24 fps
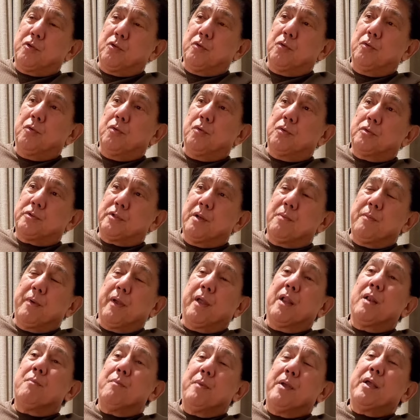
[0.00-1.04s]
me to San
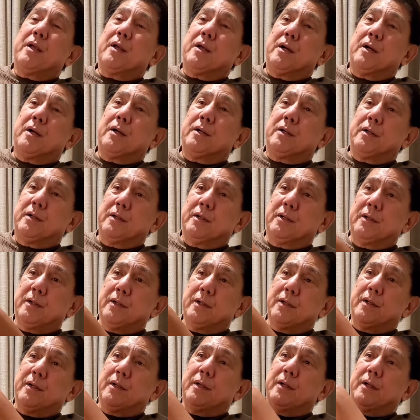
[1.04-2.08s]
Miguel MICAA
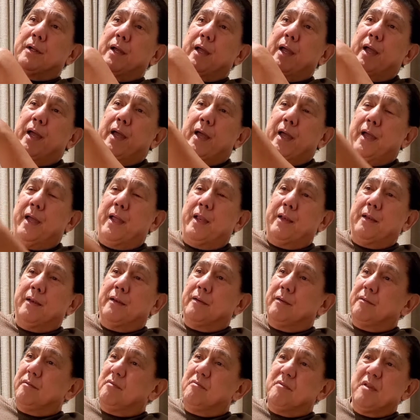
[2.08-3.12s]

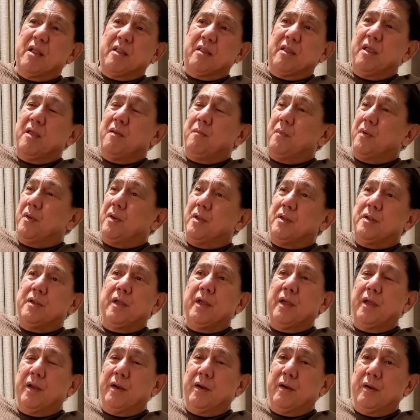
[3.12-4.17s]
and not even a
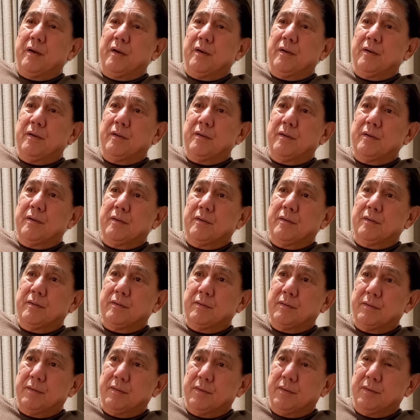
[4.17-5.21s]
year,
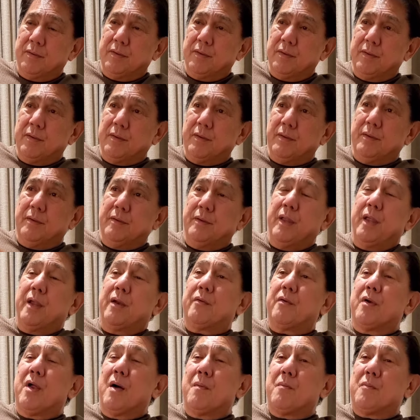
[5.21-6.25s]

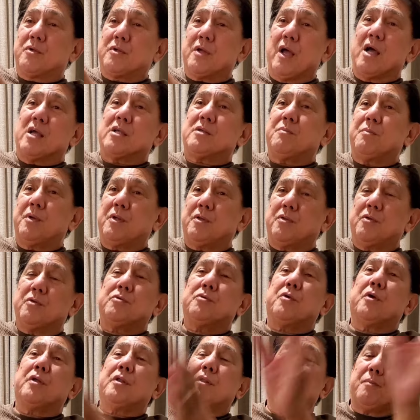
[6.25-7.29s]
Ning Ramos asked me to
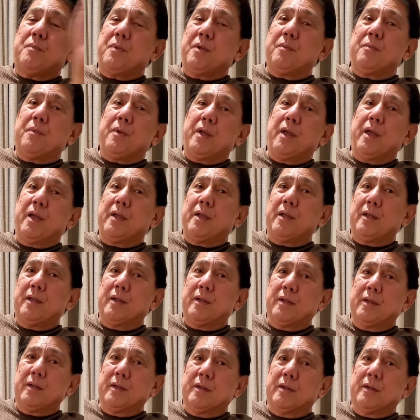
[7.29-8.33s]
join the PBA.
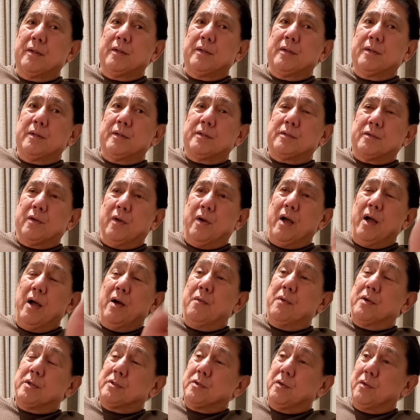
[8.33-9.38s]
So
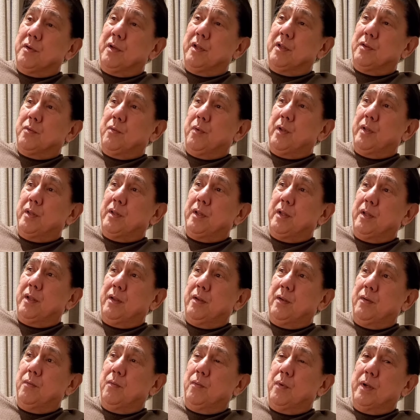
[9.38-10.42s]
I was only
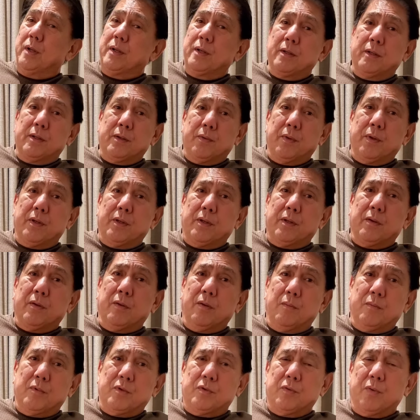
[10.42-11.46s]
21, 20,
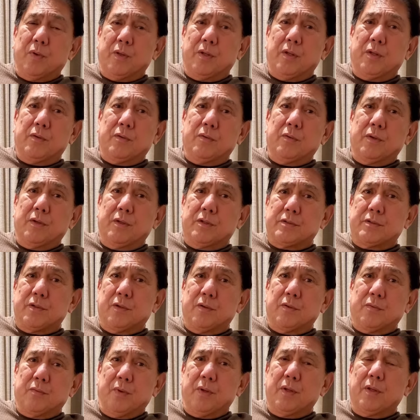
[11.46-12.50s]
almost 22 years old,